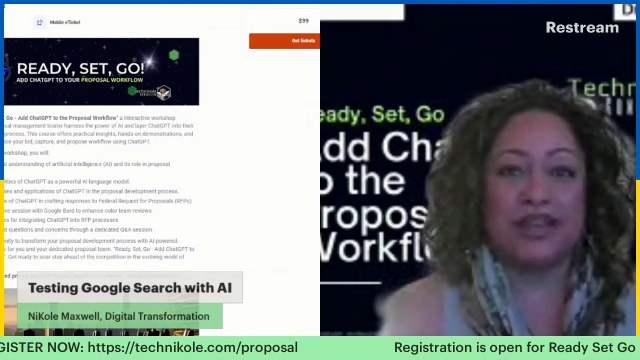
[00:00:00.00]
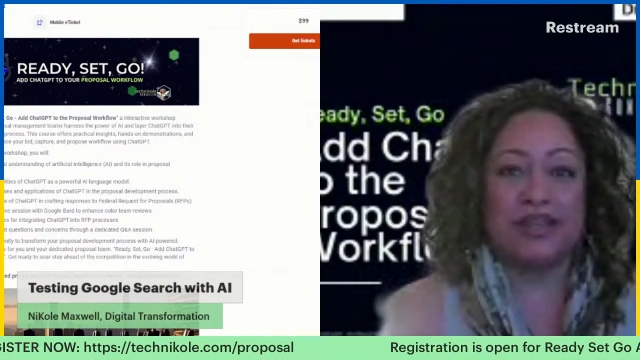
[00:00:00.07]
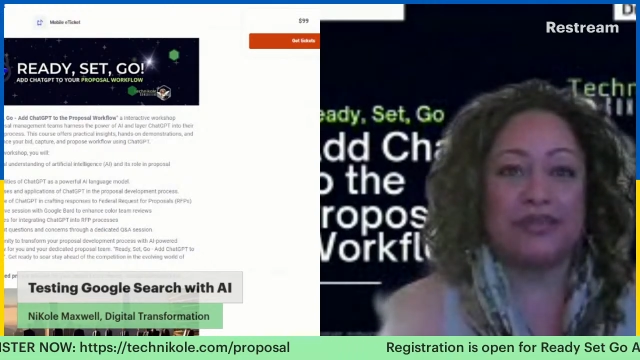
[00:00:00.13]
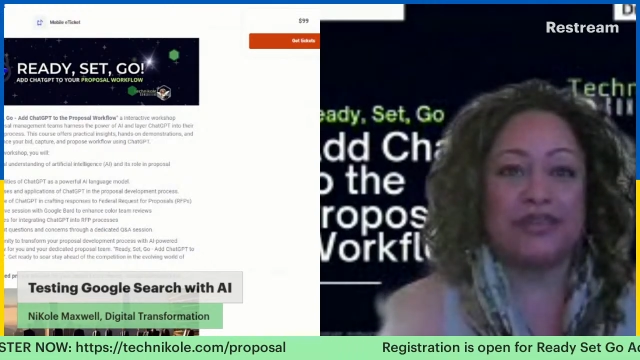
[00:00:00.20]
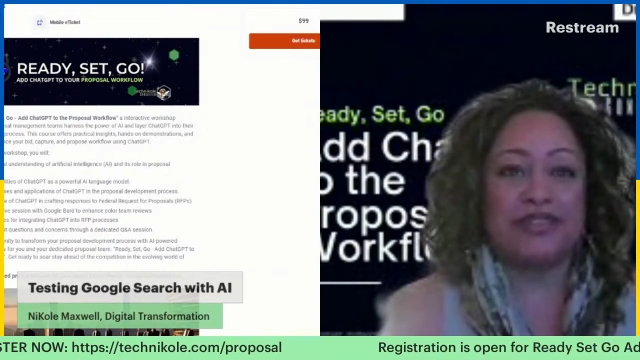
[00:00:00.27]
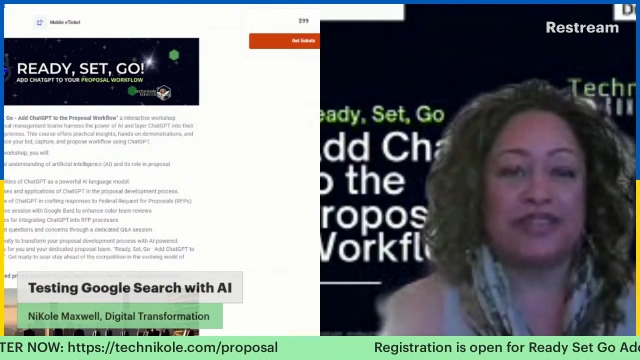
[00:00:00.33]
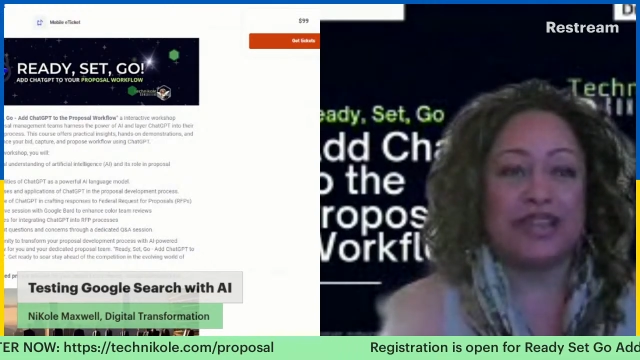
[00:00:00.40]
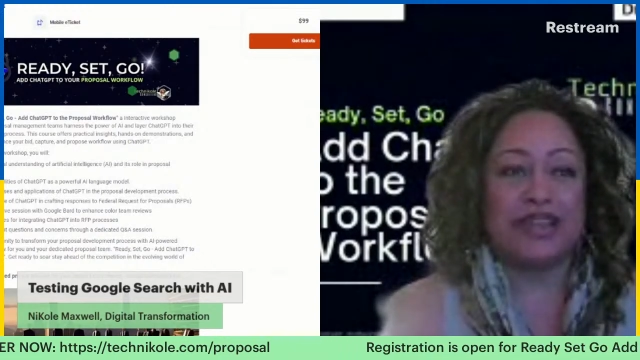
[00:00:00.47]
I'm
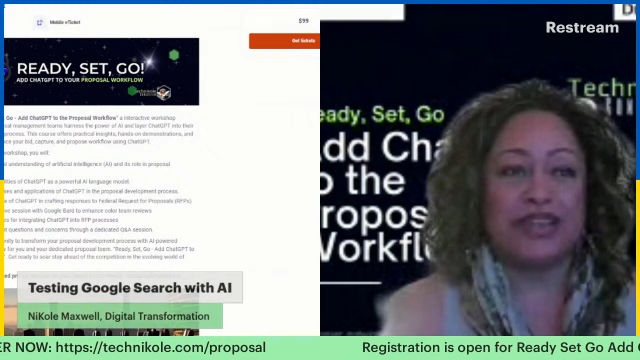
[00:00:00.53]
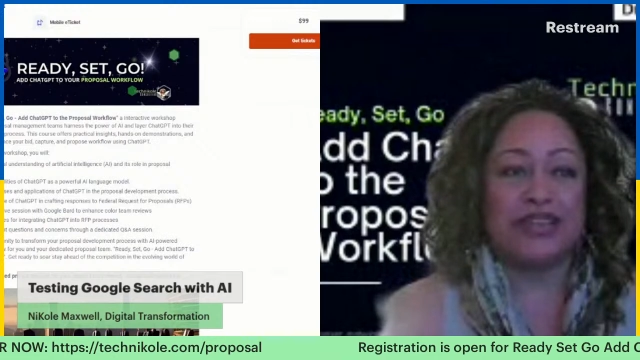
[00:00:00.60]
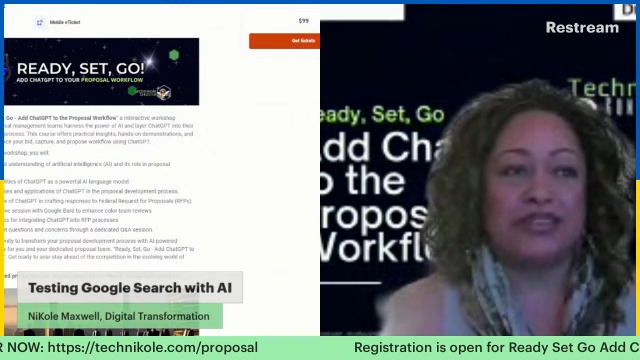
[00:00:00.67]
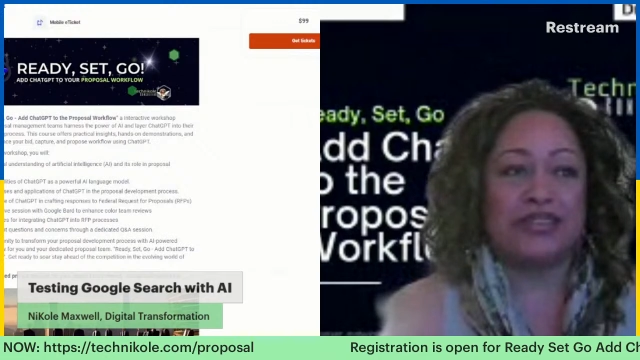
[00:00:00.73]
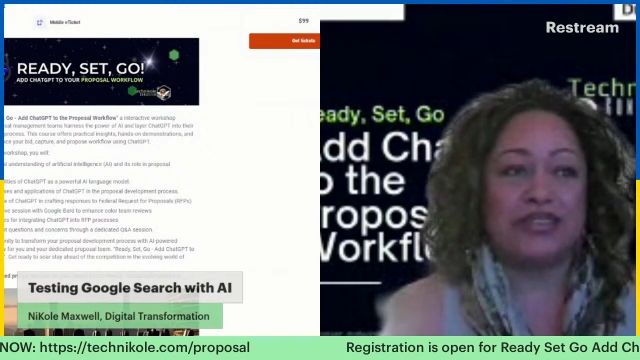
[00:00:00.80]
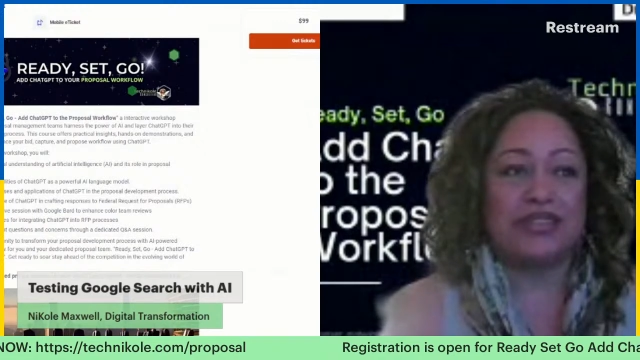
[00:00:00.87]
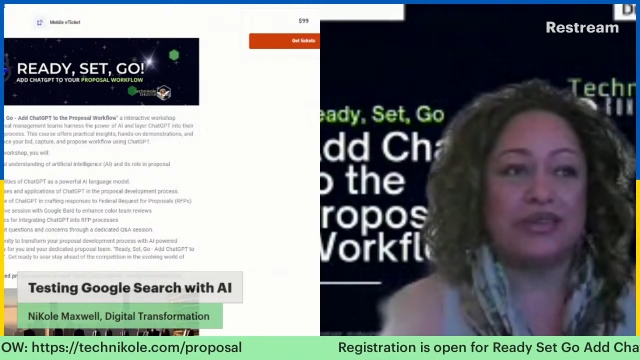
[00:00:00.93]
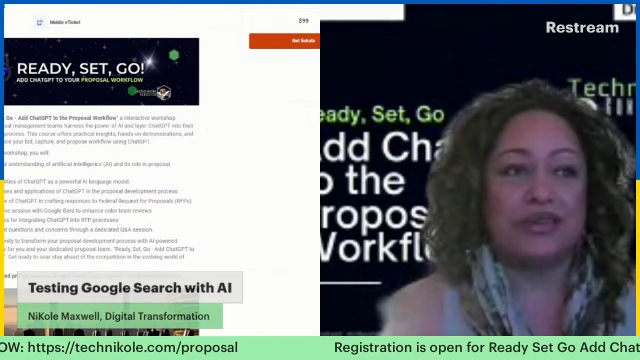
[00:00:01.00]
excited
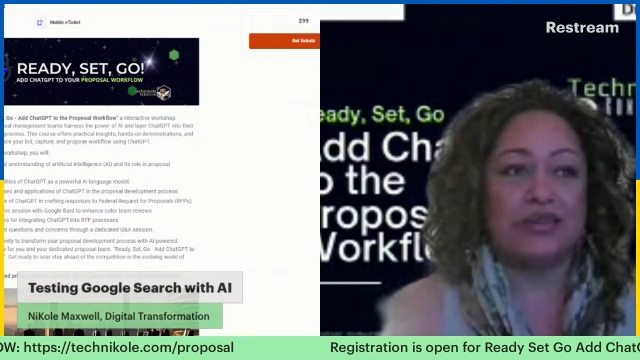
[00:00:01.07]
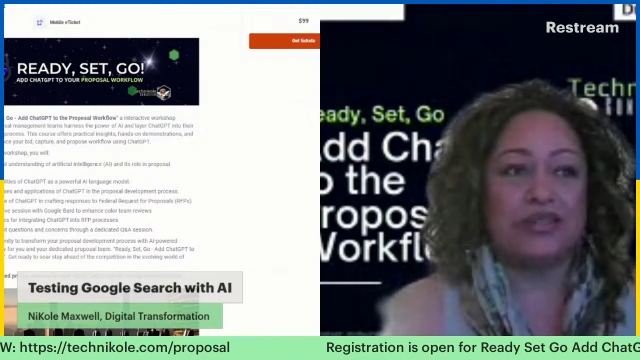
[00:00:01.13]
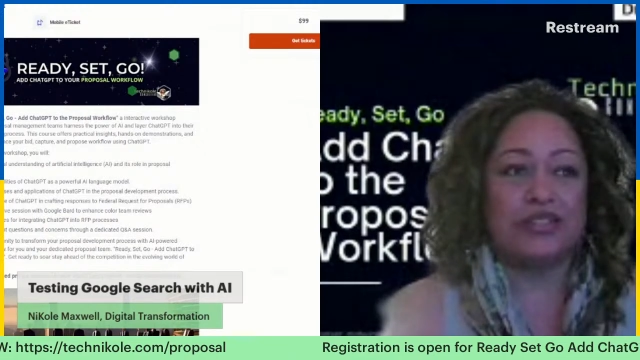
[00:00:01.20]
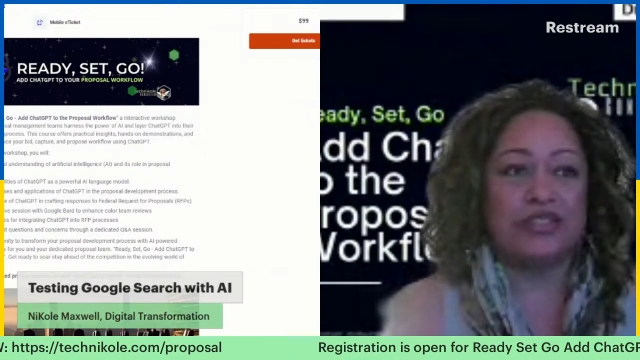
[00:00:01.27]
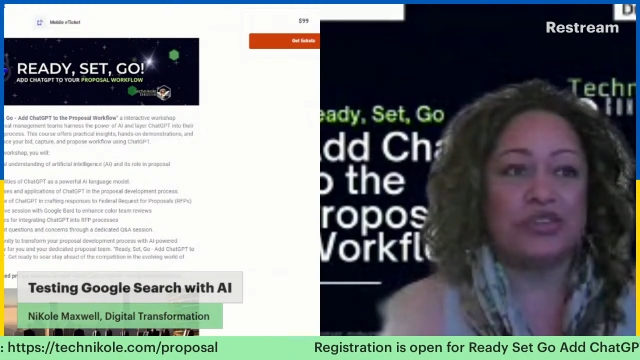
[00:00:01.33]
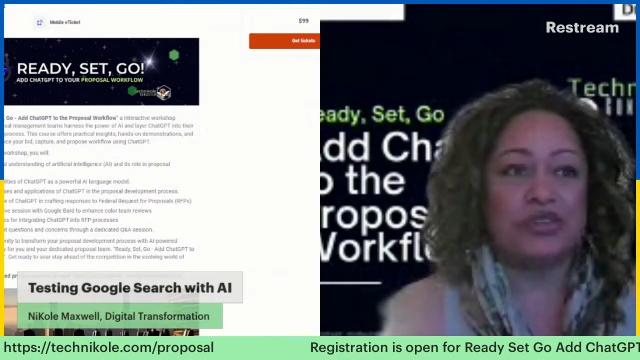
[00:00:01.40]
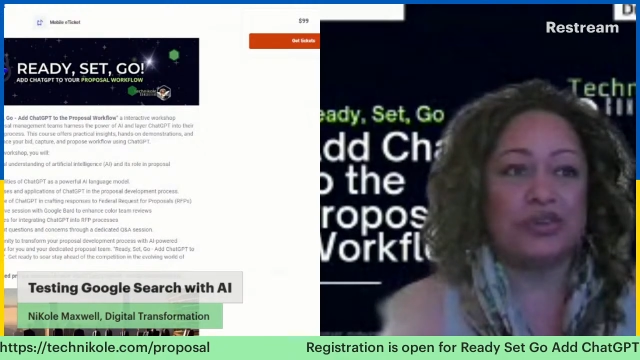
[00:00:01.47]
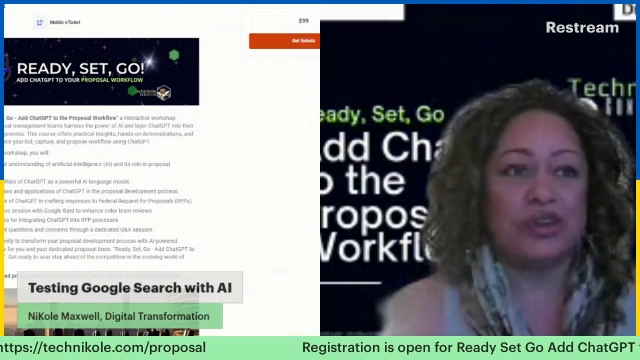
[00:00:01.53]
to see
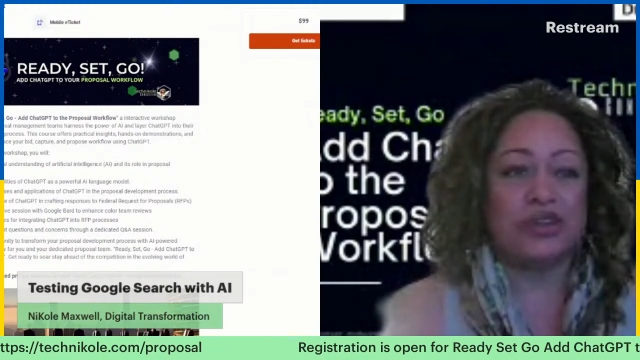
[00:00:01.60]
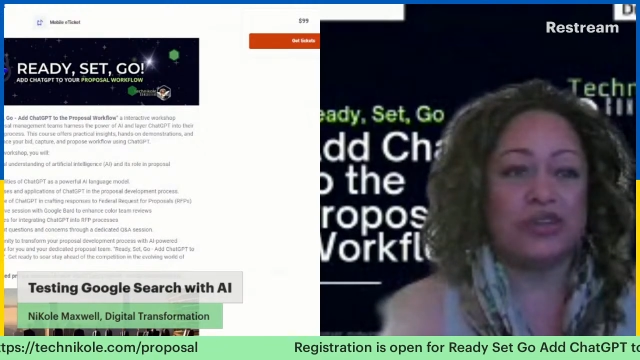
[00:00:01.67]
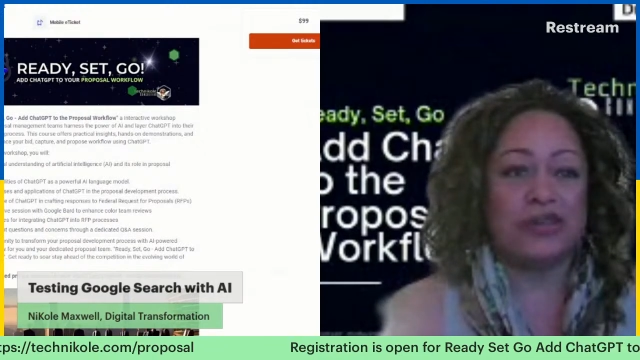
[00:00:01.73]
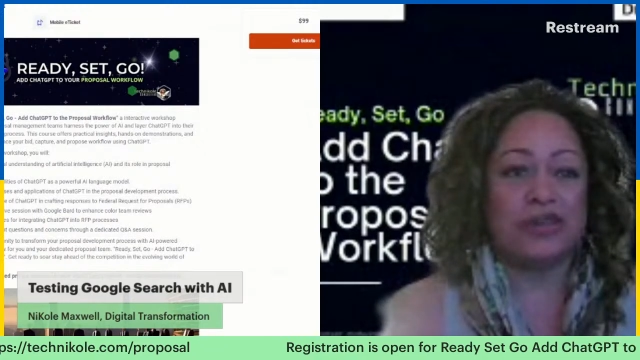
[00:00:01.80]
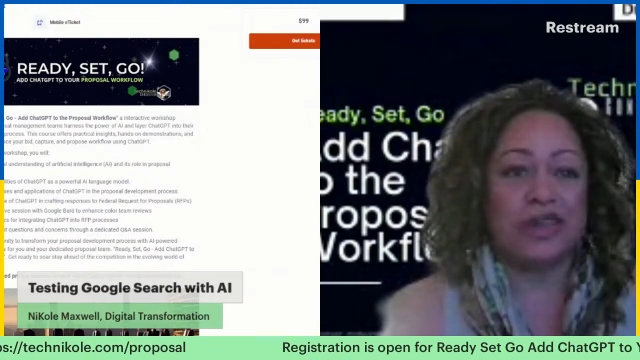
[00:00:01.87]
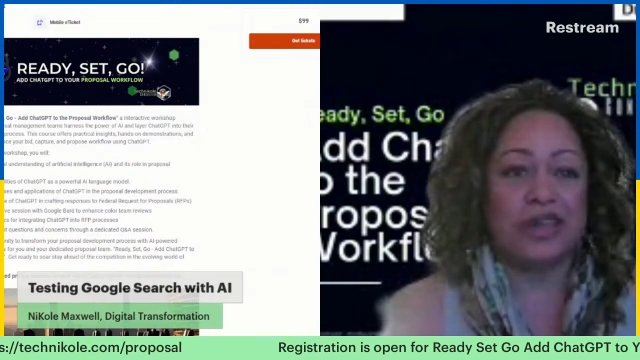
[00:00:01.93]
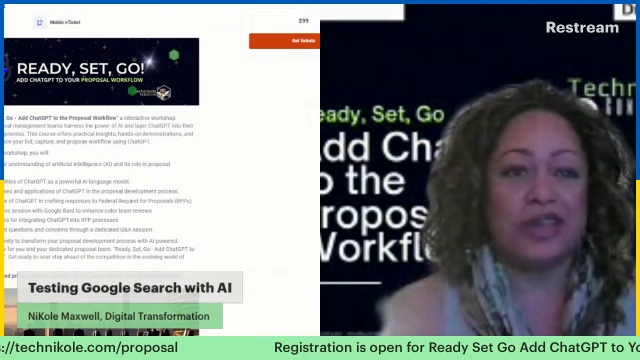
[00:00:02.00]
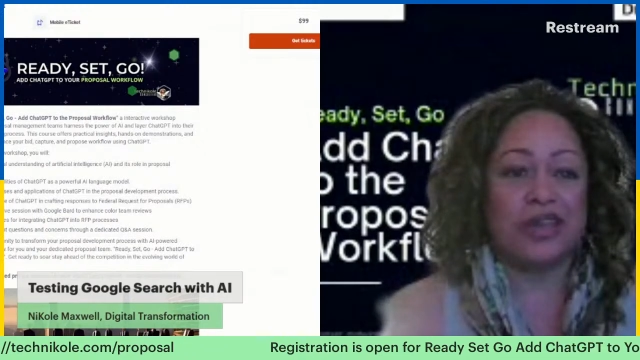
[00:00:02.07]
what you're going to
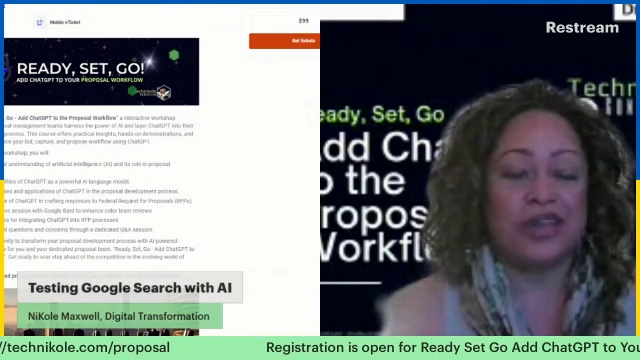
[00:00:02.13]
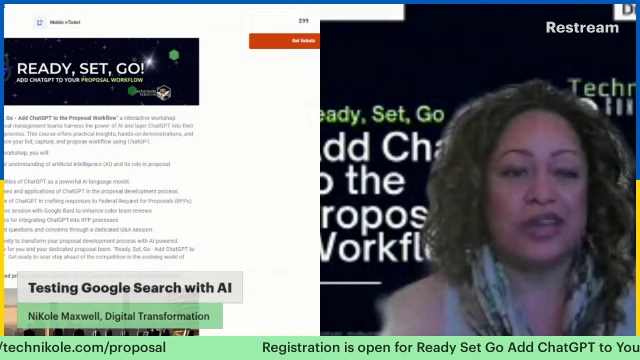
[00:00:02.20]
create.